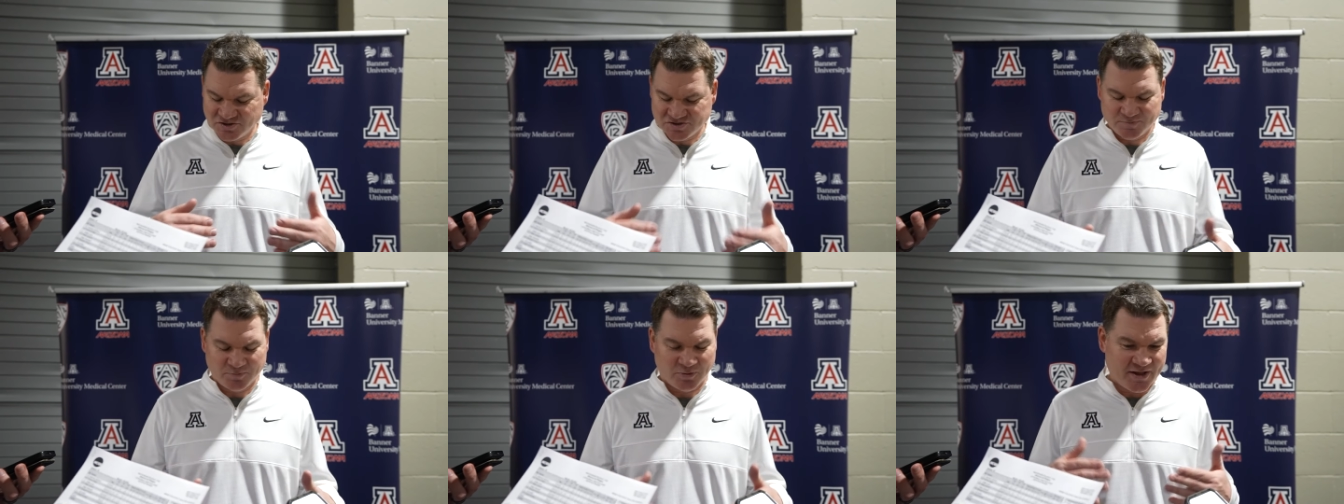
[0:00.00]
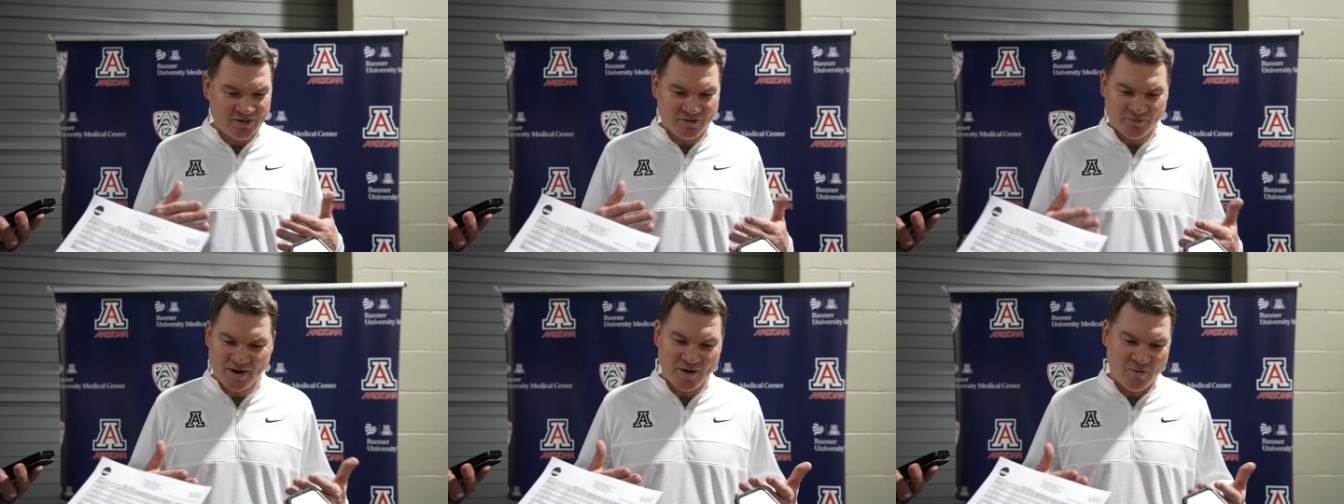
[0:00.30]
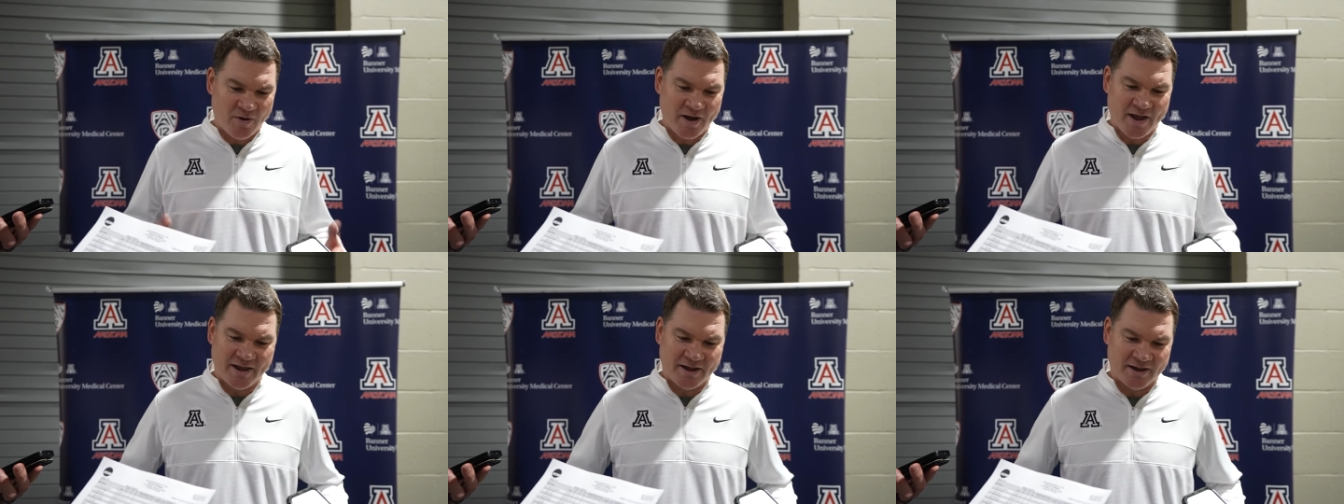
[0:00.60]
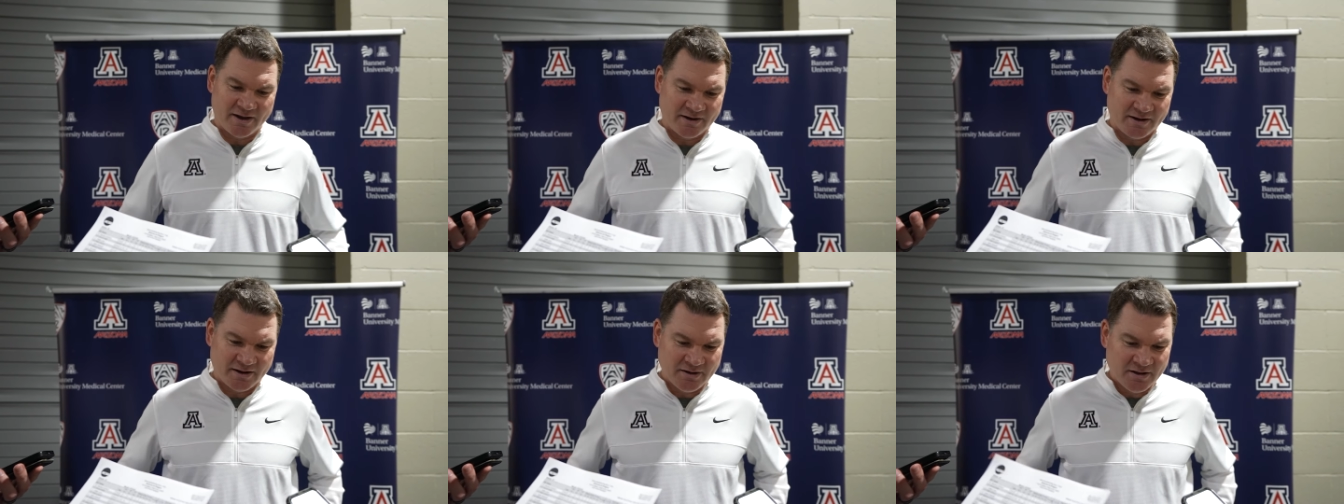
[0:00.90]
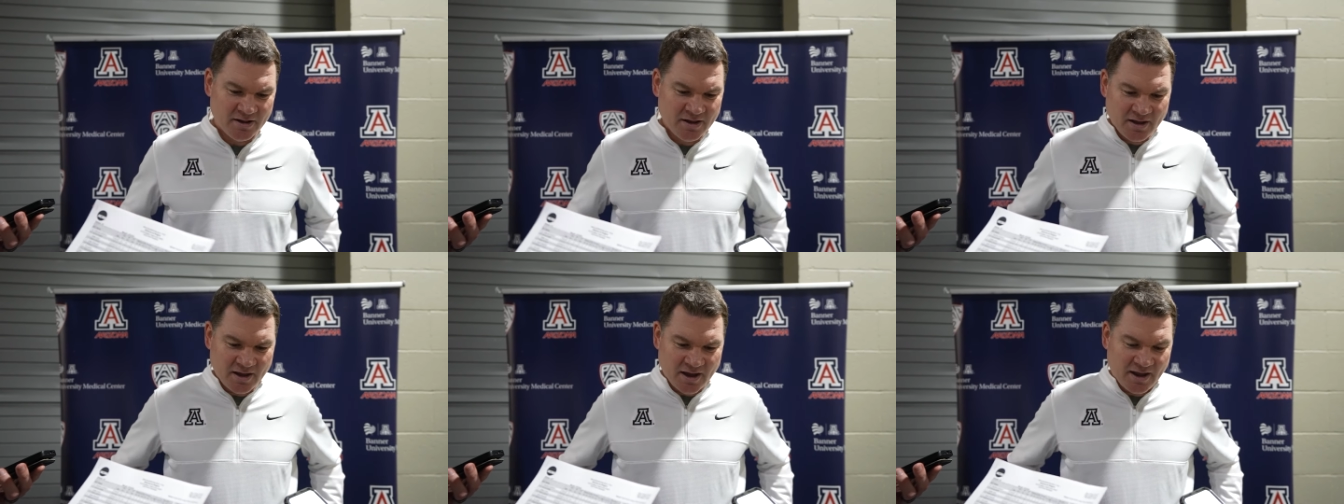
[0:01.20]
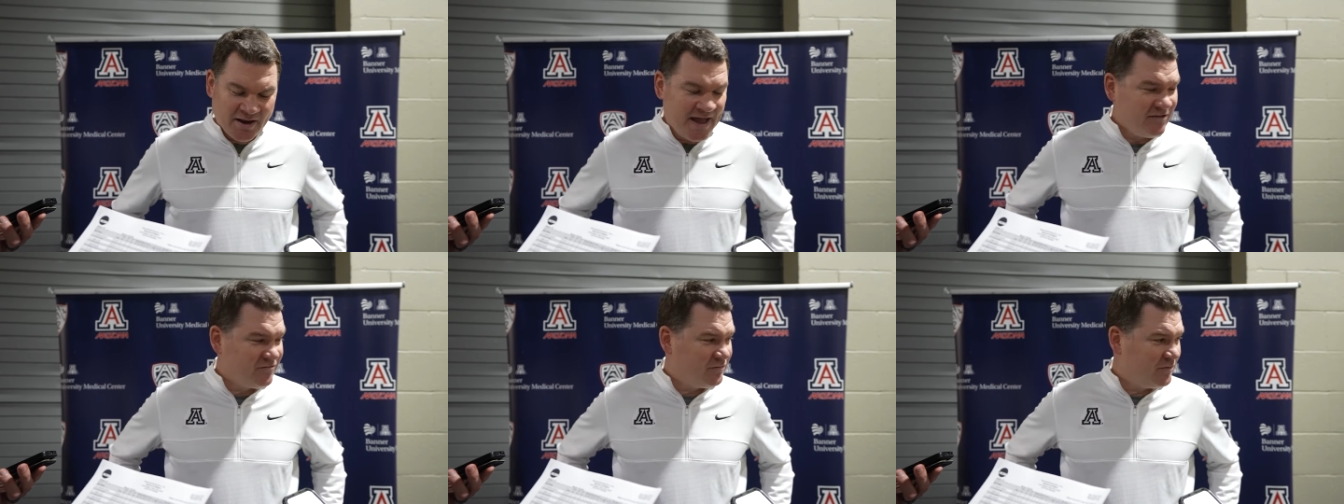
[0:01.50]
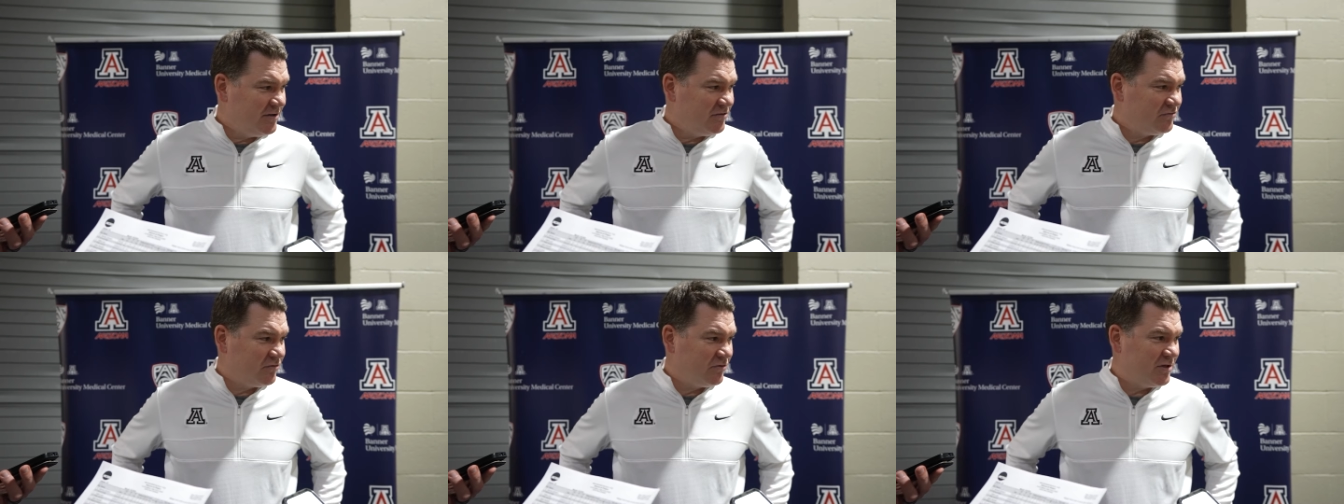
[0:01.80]
Just play the right way, and and, and that's
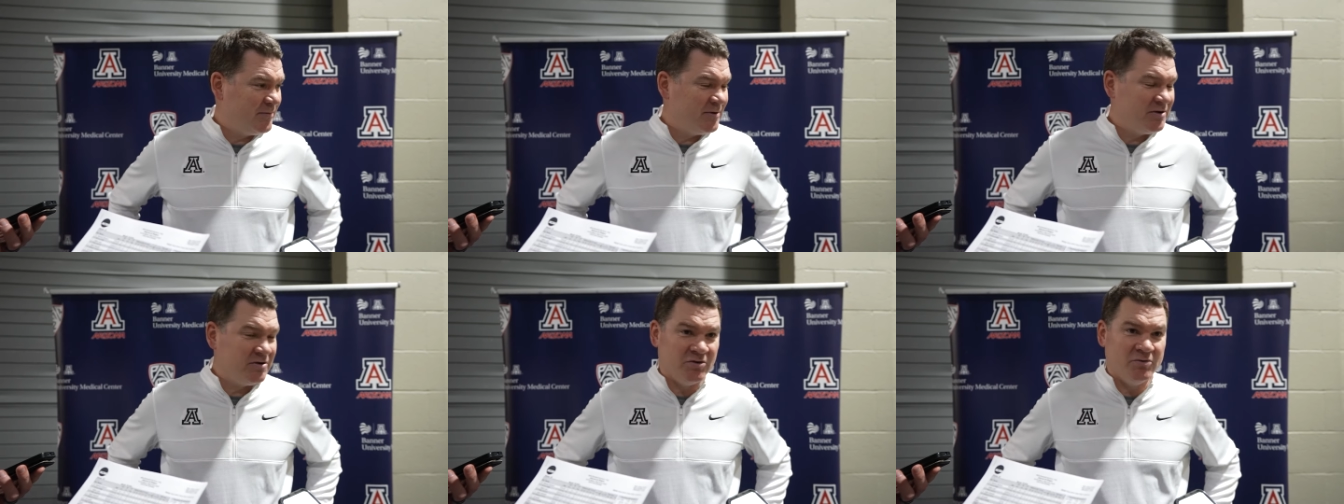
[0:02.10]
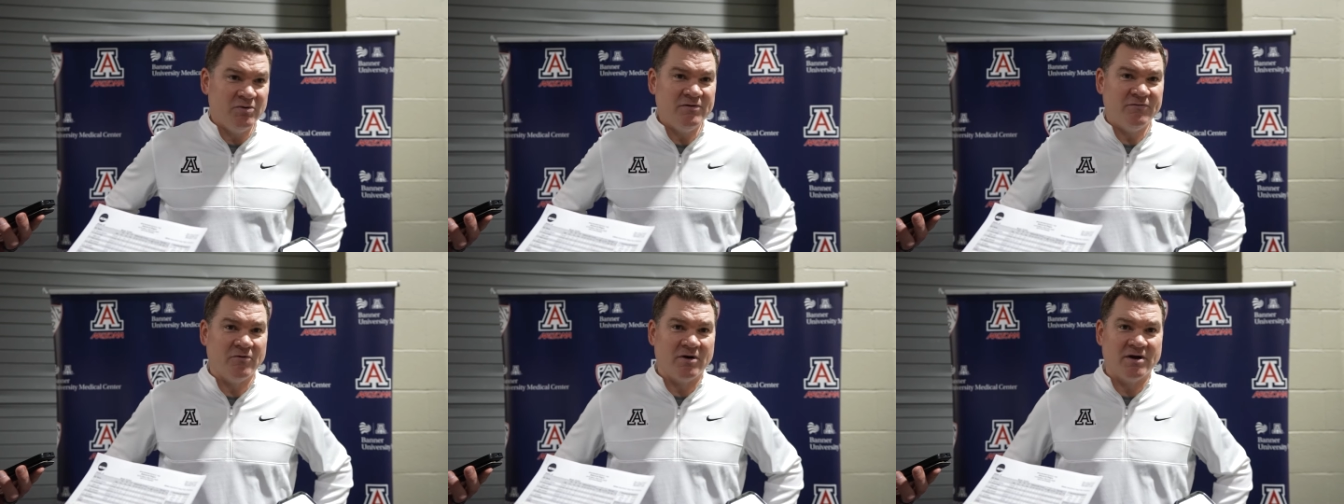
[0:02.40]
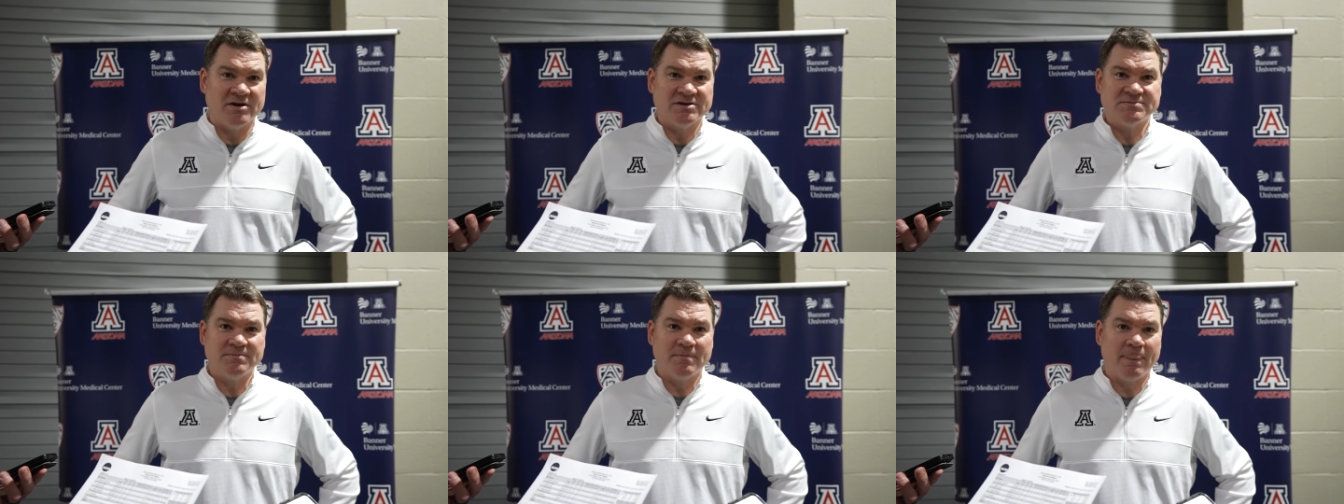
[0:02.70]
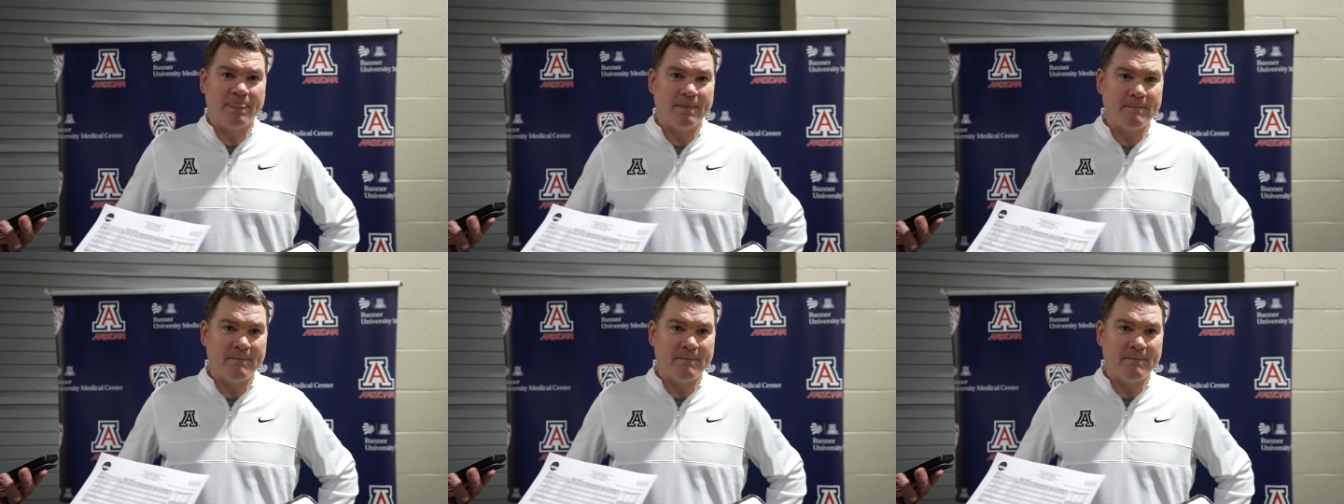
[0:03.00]
what he's really been doing for us.